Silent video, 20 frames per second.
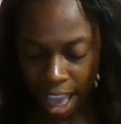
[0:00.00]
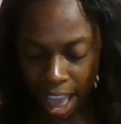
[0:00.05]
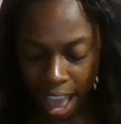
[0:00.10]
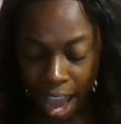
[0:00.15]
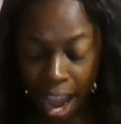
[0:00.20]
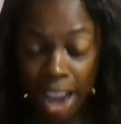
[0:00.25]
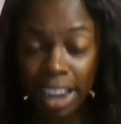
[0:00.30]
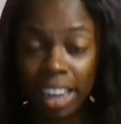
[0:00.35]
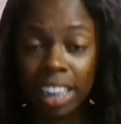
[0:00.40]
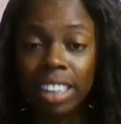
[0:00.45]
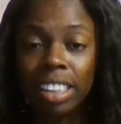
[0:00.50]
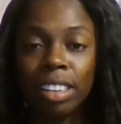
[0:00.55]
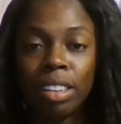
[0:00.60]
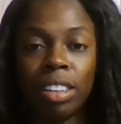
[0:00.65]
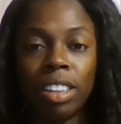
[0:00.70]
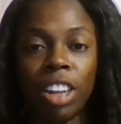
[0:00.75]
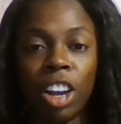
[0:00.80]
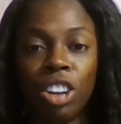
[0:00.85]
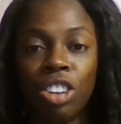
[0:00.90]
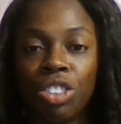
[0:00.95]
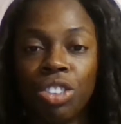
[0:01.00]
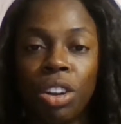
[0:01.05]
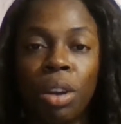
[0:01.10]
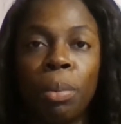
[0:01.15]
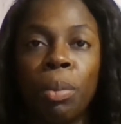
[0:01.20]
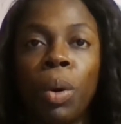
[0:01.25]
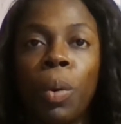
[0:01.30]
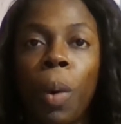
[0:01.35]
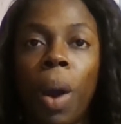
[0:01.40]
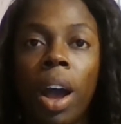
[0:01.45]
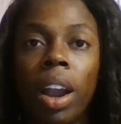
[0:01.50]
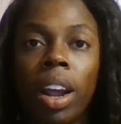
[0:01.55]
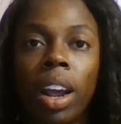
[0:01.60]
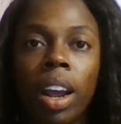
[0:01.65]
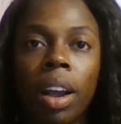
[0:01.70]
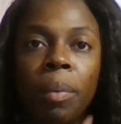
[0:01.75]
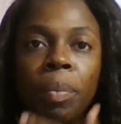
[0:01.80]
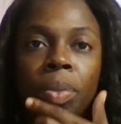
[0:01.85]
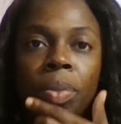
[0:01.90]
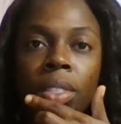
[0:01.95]
i need to start drinking more
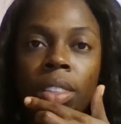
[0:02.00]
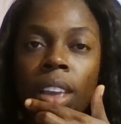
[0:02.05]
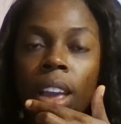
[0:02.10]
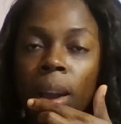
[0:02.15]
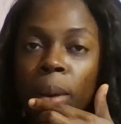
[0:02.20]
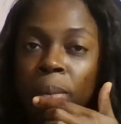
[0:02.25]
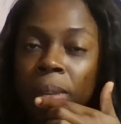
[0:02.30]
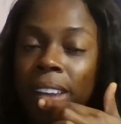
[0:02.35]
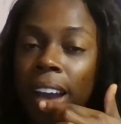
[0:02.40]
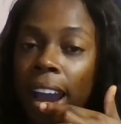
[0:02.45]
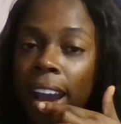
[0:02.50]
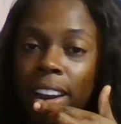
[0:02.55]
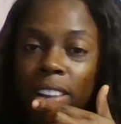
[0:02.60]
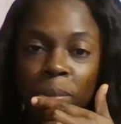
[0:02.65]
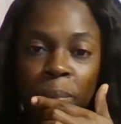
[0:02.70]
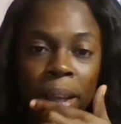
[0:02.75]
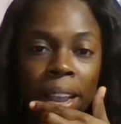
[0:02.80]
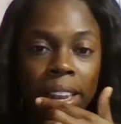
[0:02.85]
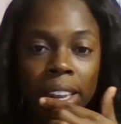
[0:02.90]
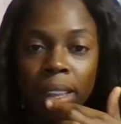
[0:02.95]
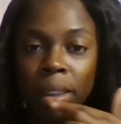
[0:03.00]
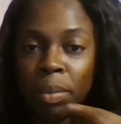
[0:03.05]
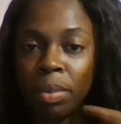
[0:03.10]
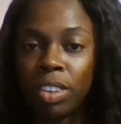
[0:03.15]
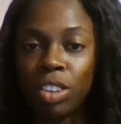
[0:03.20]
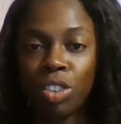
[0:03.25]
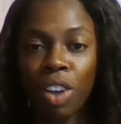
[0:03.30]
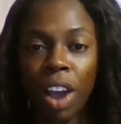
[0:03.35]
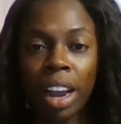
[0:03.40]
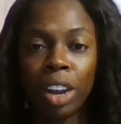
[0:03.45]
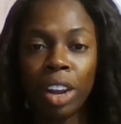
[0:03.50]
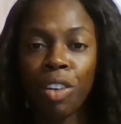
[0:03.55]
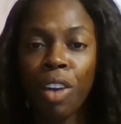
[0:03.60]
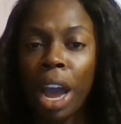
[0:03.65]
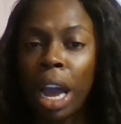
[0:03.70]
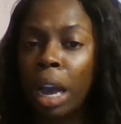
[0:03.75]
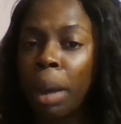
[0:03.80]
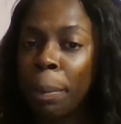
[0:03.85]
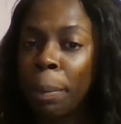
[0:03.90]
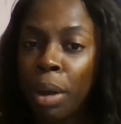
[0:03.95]
water I'm tired of my lips trying to
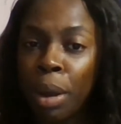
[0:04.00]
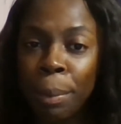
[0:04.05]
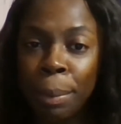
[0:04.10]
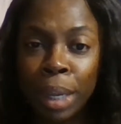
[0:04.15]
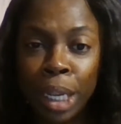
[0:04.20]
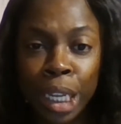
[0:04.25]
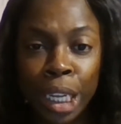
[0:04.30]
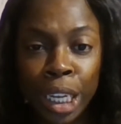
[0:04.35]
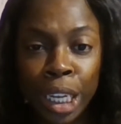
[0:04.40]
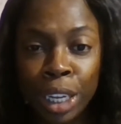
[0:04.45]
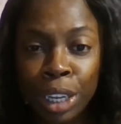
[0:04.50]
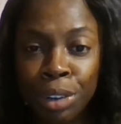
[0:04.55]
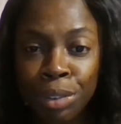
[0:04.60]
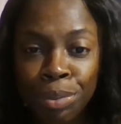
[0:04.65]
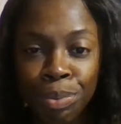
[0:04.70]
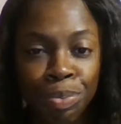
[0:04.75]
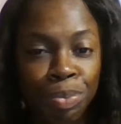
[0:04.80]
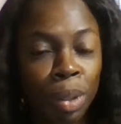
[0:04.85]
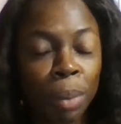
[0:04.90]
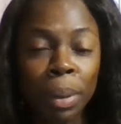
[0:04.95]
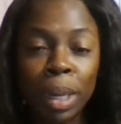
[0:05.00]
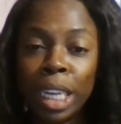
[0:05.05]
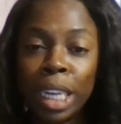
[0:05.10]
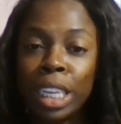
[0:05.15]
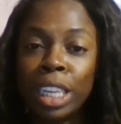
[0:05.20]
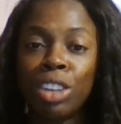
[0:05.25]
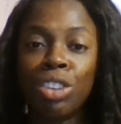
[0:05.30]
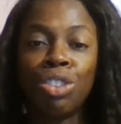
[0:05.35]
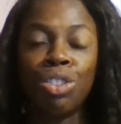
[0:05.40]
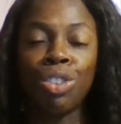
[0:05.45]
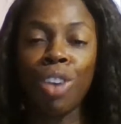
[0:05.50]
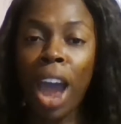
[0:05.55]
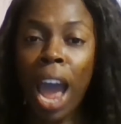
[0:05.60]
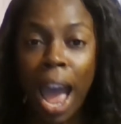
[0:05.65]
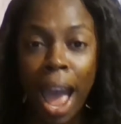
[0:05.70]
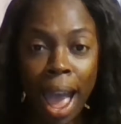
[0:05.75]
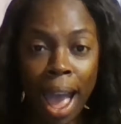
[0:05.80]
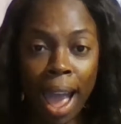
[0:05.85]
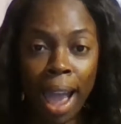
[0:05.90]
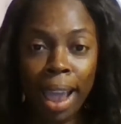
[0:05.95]
crack up on me because it's
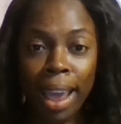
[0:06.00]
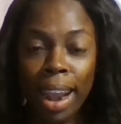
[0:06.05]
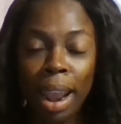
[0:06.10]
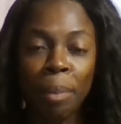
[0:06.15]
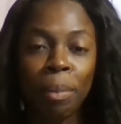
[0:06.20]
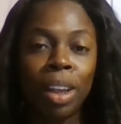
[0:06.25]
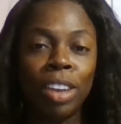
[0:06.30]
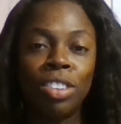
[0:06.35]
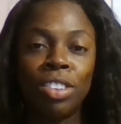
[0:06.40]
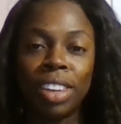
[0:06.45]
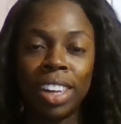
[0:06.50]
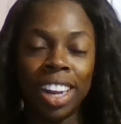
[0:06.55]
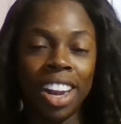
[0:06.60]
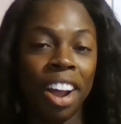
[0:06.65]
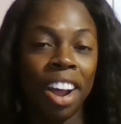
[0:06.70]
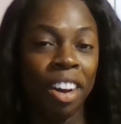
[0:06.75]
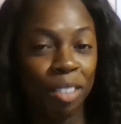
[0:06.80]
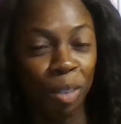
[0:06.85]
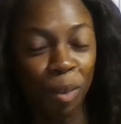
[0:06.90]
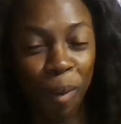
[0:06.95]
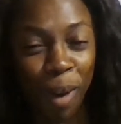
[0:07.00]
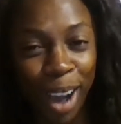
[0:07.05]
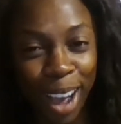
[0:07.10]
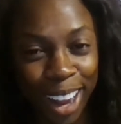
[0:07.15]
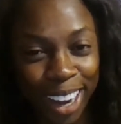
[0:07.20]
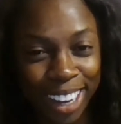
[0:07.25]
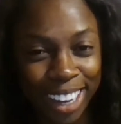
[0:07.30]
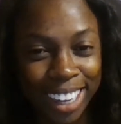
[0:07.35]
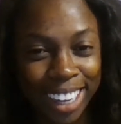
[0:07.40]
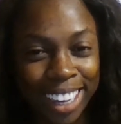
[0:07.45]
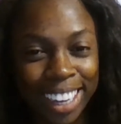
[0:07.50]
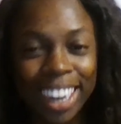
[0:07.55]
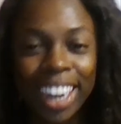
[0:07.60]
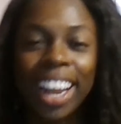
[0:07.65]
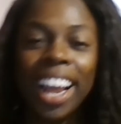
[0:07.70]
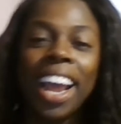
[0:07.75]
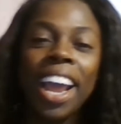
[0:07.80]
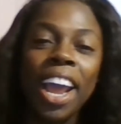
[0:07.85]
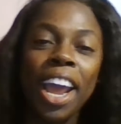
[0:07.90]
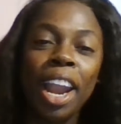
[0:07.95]
dry and I'm not drinking enough water
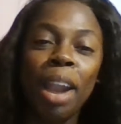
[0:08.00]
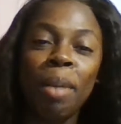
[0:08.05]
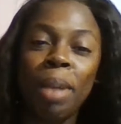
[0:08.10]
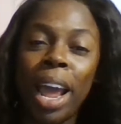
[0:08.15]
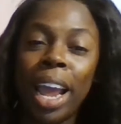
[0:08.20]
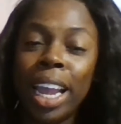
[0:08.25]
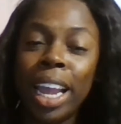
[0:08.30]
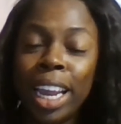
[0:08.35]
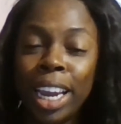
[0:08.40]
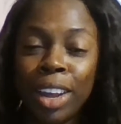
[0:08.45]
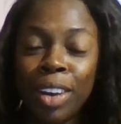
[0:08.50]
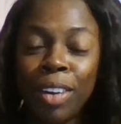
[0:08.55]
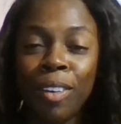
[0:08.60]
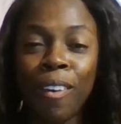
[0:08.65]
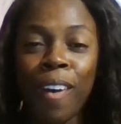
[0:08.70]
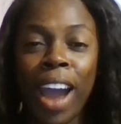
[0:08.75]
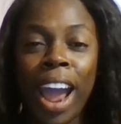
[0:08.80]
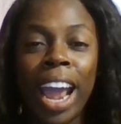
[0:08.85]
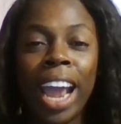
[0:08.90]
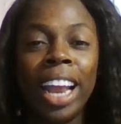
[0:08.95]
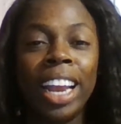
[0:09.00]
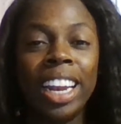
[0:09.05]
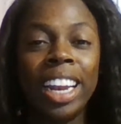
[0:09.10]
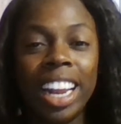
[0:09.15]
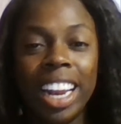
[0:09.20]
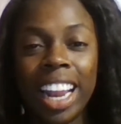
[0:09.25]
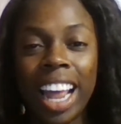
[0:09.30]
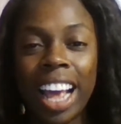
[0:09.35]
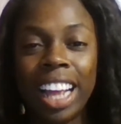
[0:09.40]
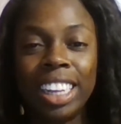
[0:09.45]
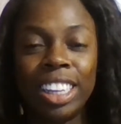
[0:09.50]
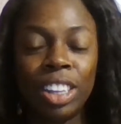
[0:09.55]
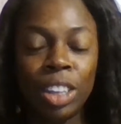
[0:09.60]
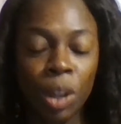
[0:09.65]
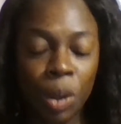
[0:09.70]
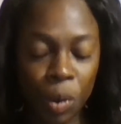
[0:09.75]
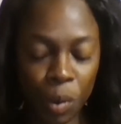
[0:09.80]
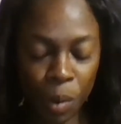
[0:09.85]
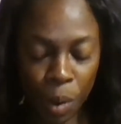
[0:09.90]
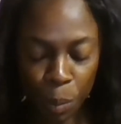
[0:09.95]
and I'm not eating right, none of that.
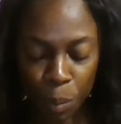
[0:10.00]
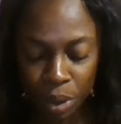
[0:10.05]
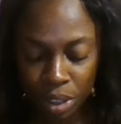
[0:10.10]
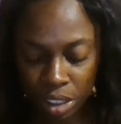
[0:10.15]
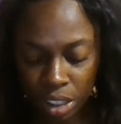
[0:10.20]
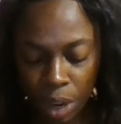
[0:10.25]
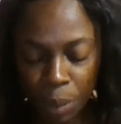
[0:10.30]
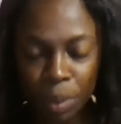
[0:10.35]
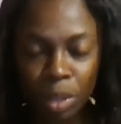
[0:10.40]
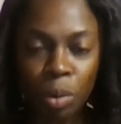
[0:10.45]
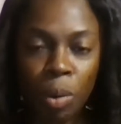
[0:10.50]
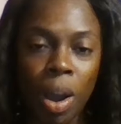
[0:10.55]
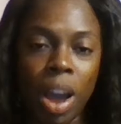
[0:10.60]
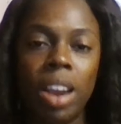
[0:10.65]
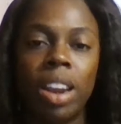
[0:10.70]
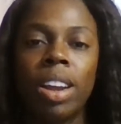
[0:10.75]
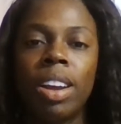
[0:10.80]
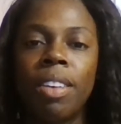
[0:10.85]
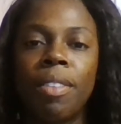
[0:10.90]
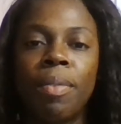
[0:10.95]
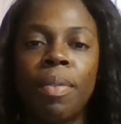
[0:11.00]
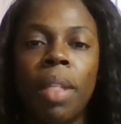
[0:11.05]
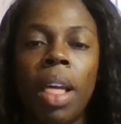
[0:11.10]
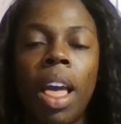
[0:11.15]
So I want to start with the water.